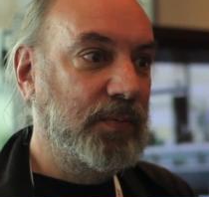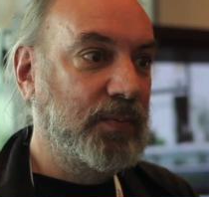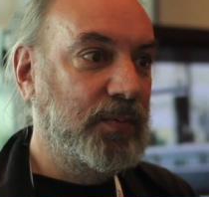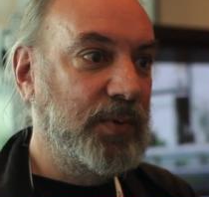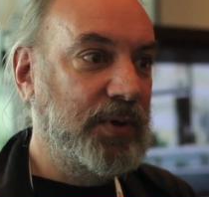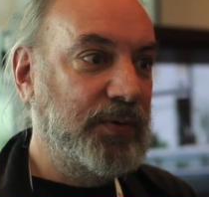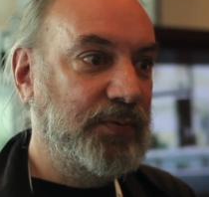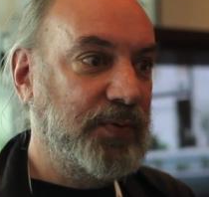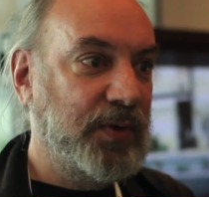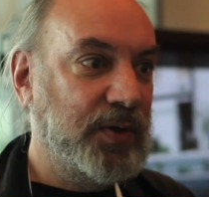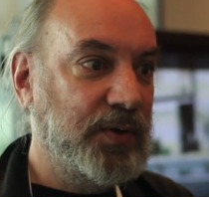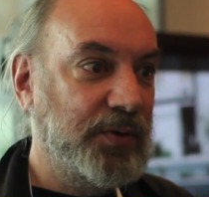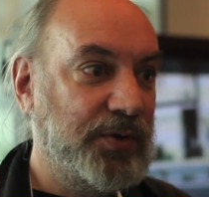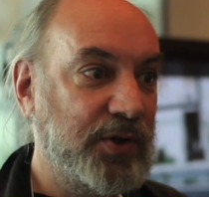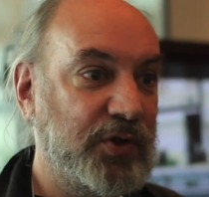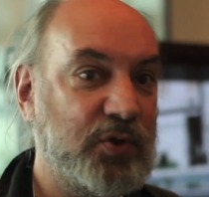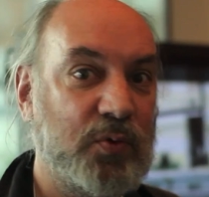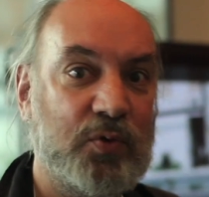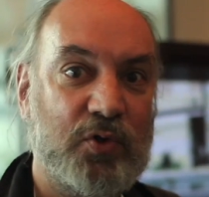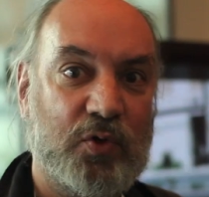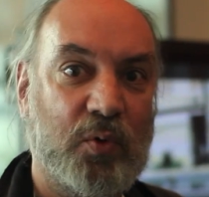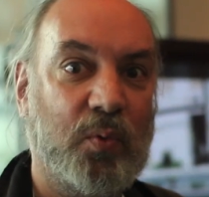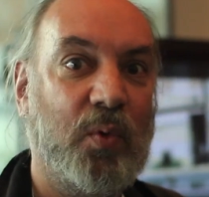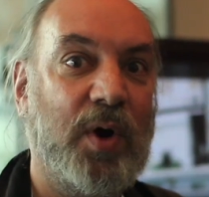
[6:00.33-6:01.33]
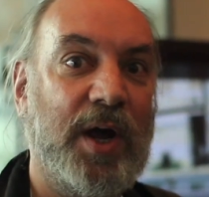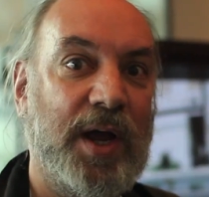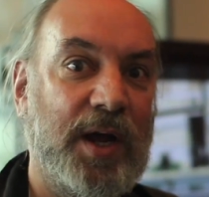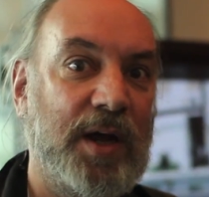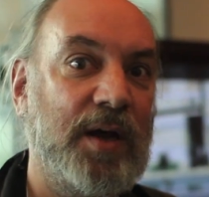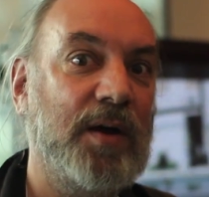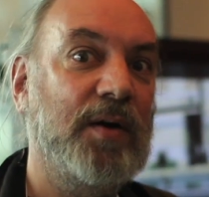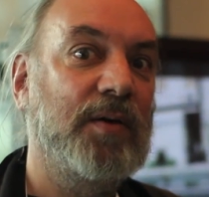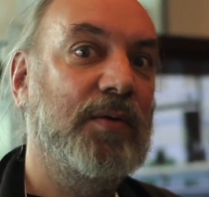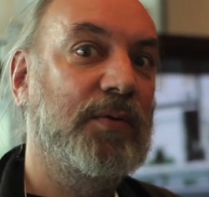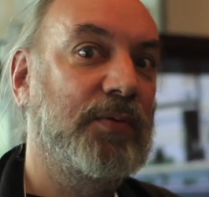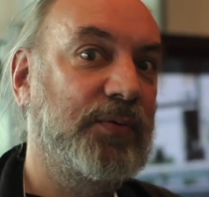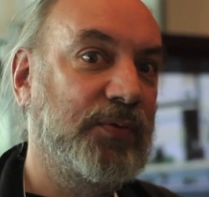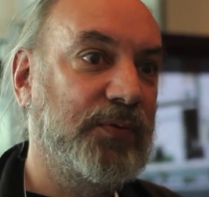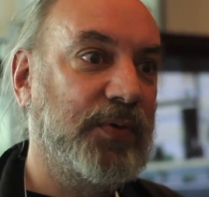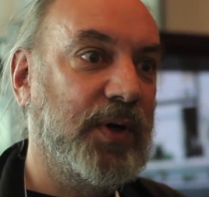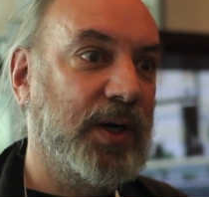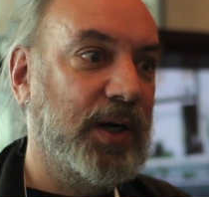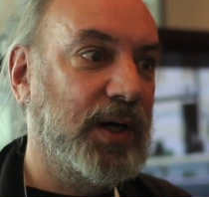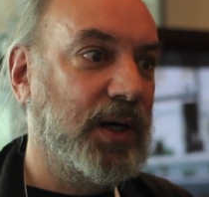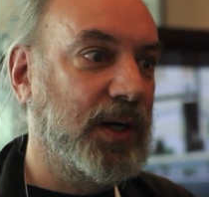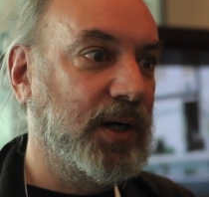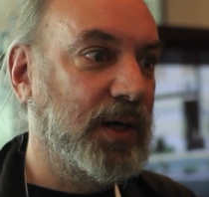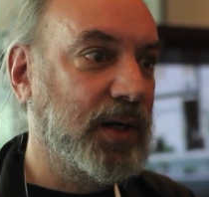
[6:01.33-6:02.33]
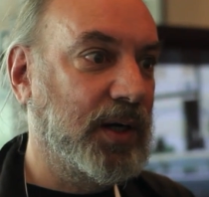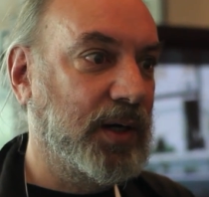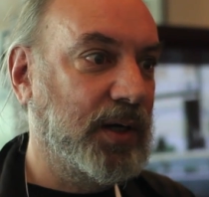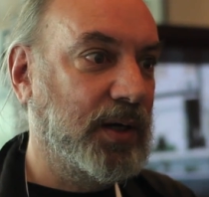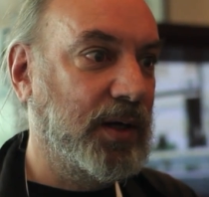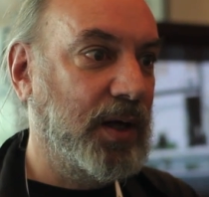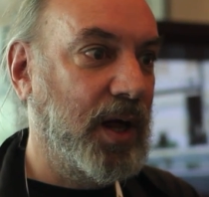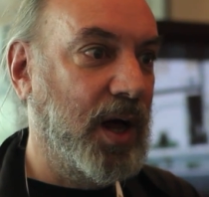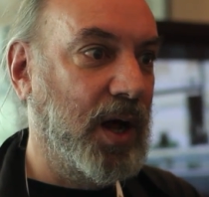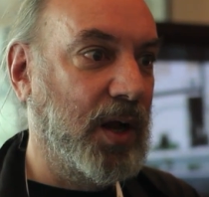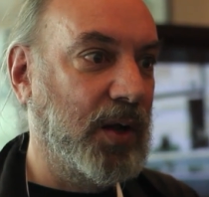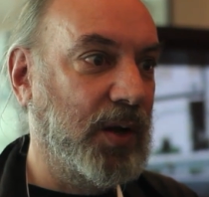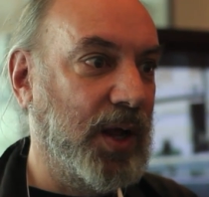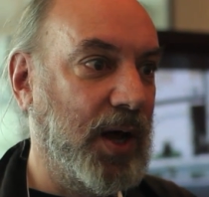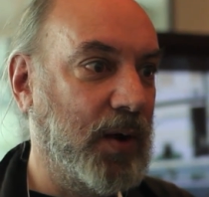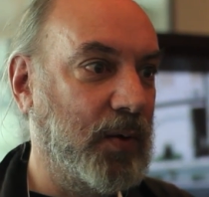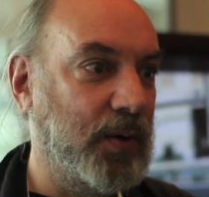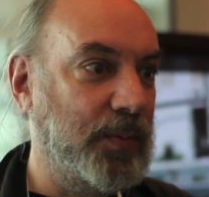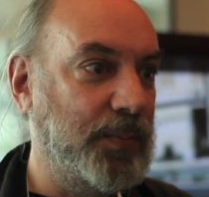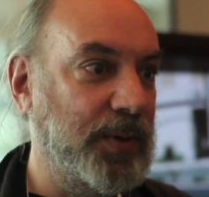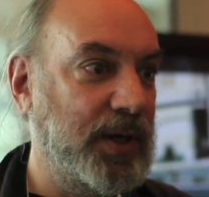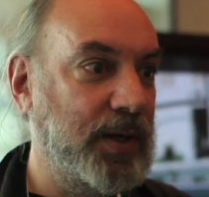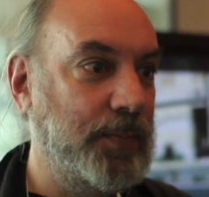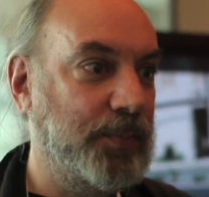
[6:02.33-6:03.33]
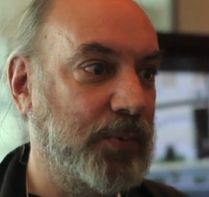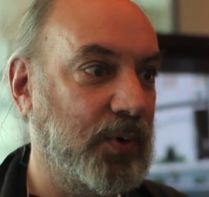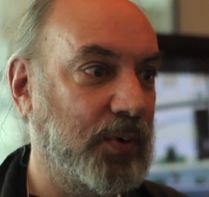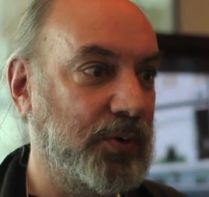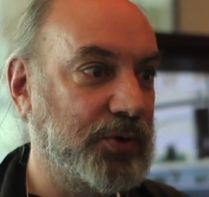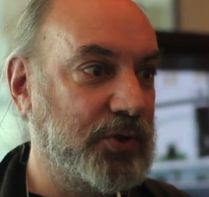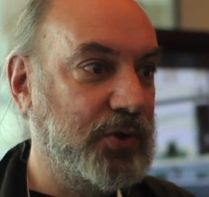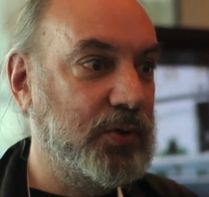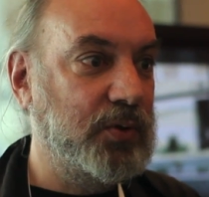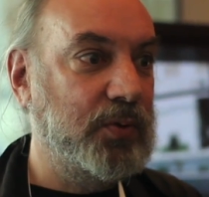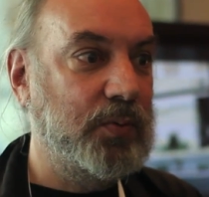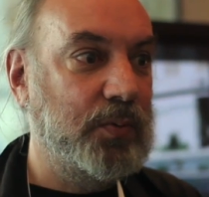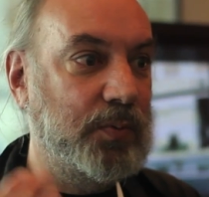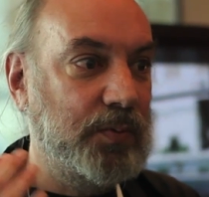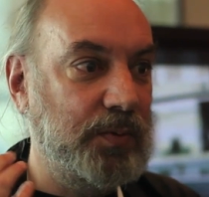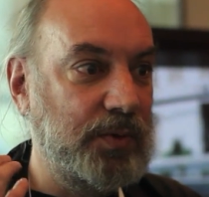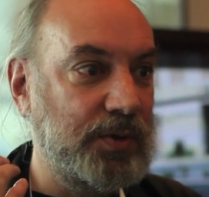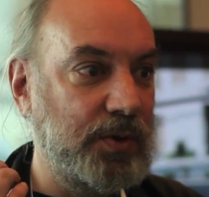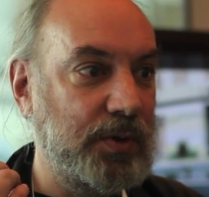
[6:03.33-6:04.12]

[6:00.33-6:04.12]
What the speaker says: we figured this was a way of allowing people to